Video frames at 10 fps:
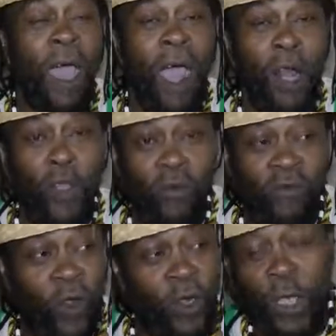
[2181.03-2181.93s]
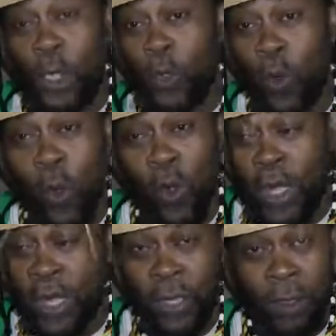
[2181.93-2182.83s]
All you've done is
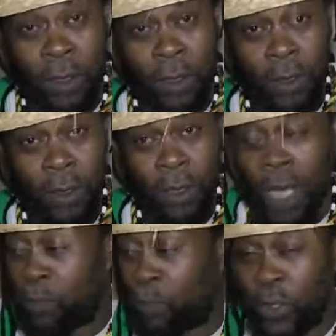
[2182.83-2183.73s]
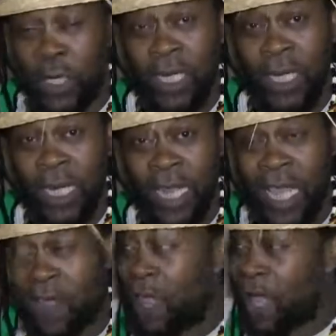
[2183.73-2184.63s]
stolen it and put it in
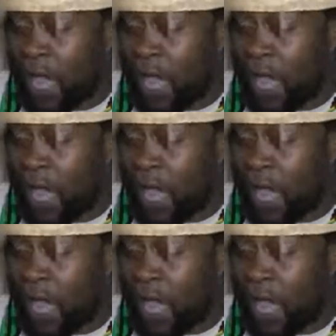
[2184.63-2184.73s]
there.